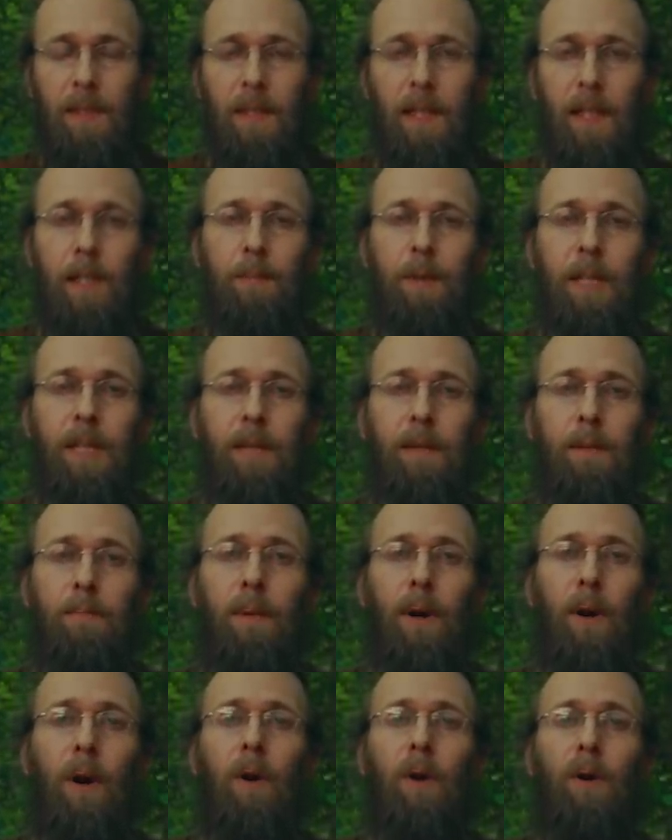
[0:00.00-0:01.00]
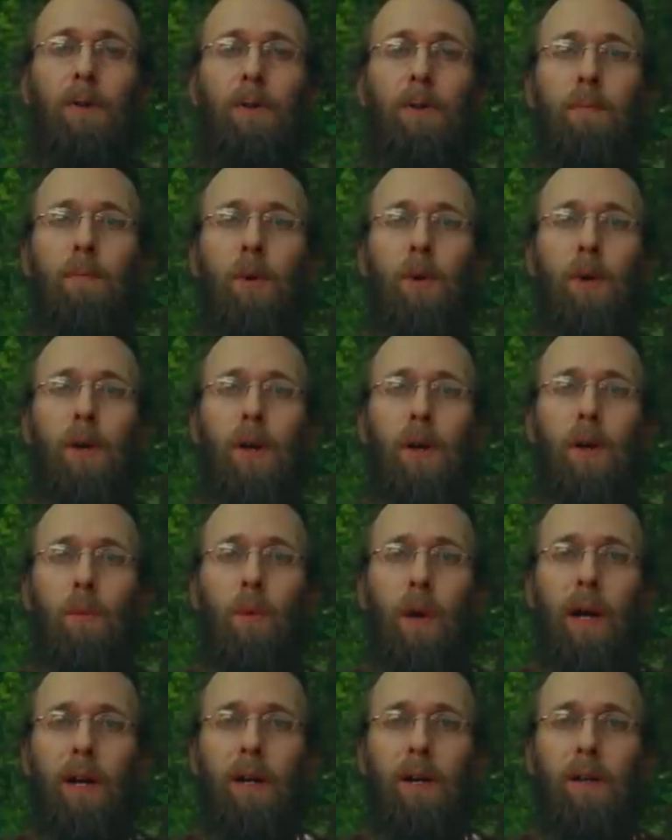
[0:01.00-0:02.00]
and to become all the more
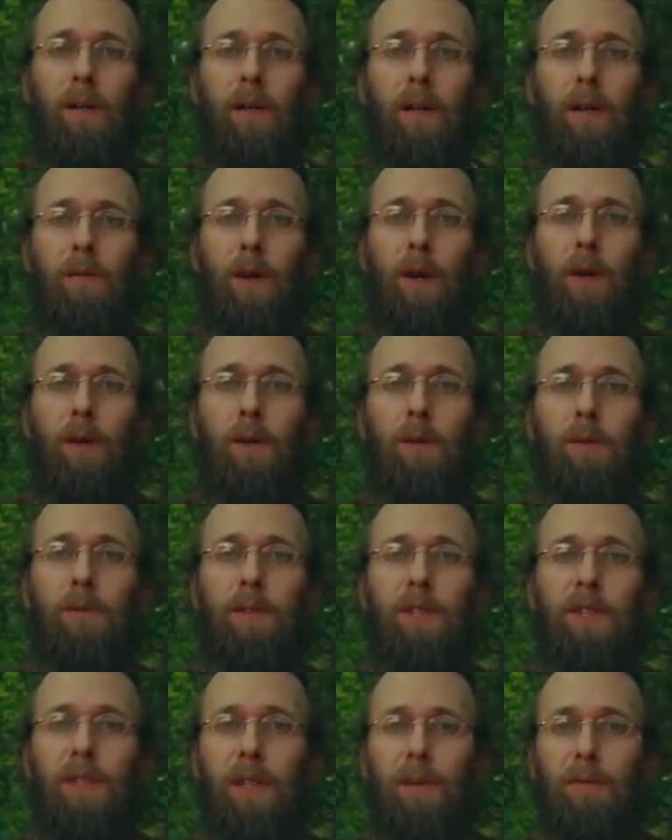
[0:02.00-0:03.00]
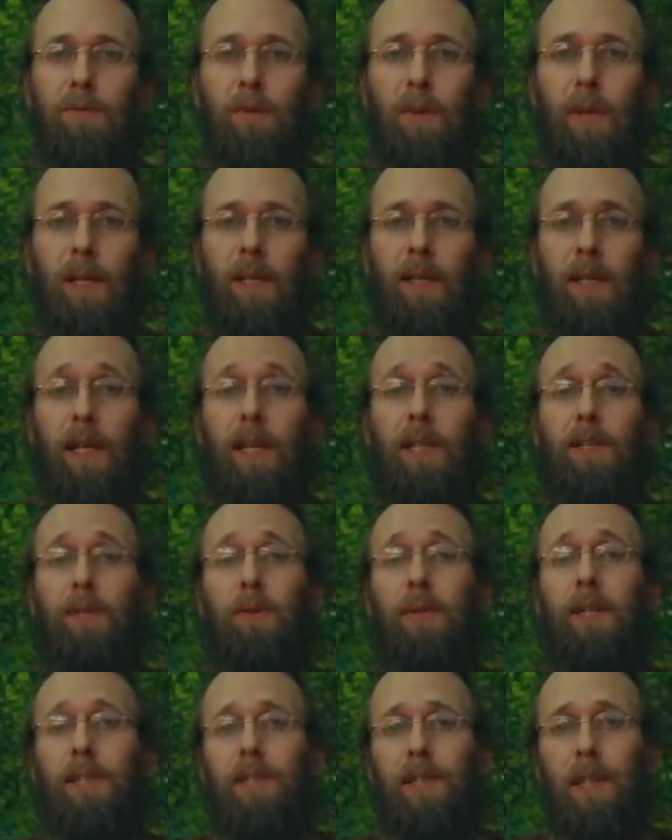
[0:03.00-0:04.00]
aware of our own suffering and
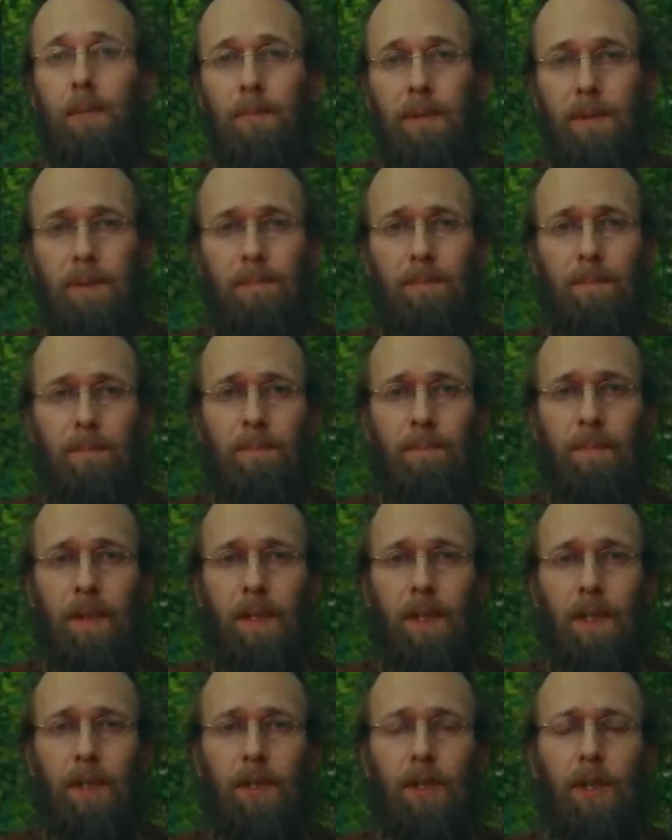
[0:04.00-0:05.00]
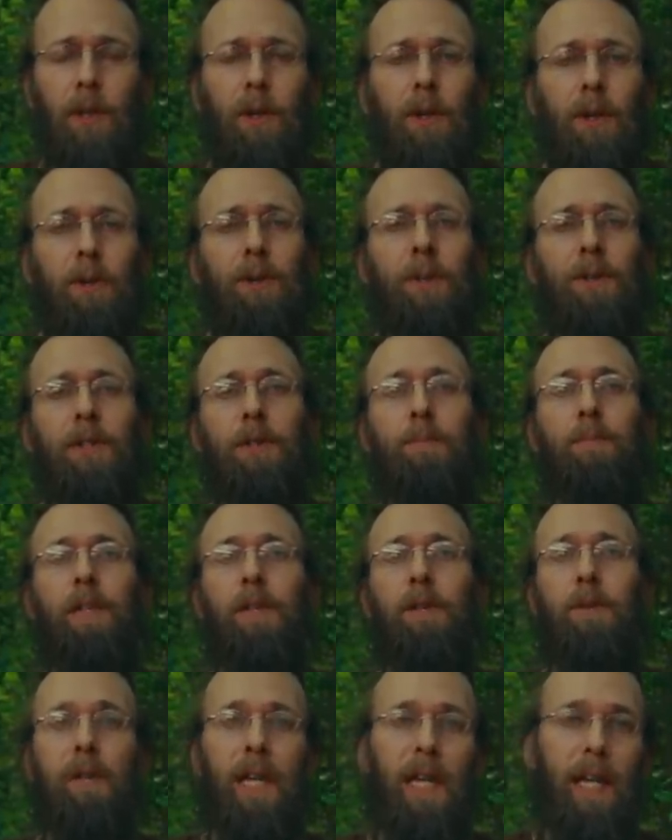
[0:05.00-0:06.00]
to accept it, to learn to be
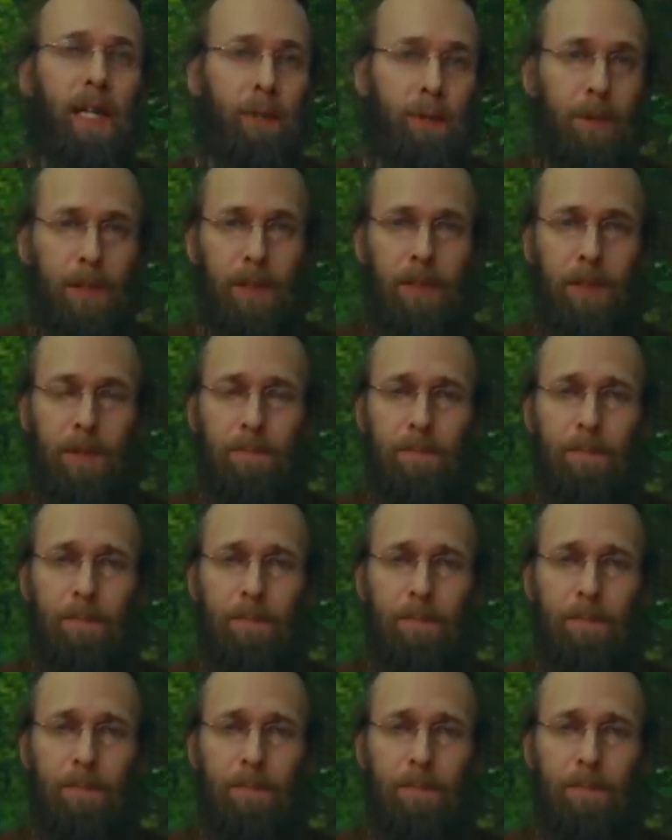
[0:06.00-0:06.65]
okay with it,